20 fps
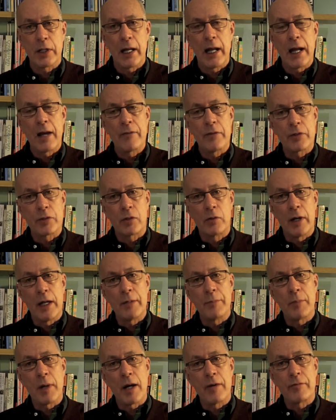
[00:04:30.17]
that have this
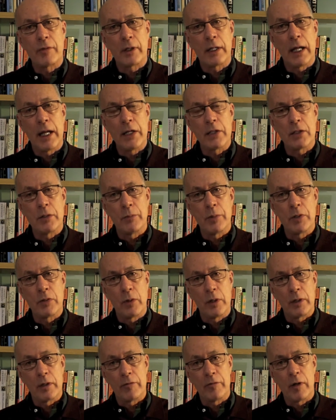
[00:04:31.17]
great bifurcation
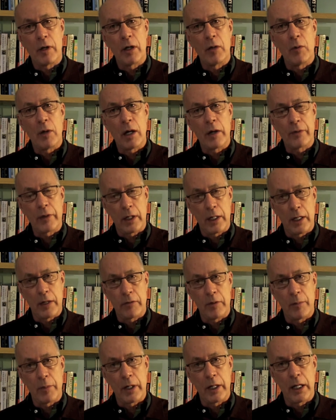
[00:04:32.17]
between the very wealthy and
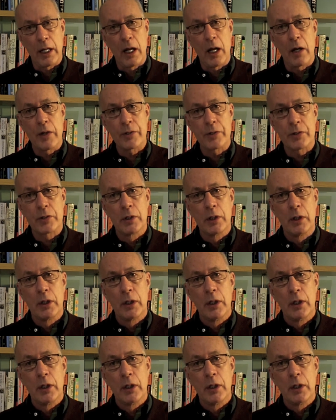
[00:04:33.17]
everybody else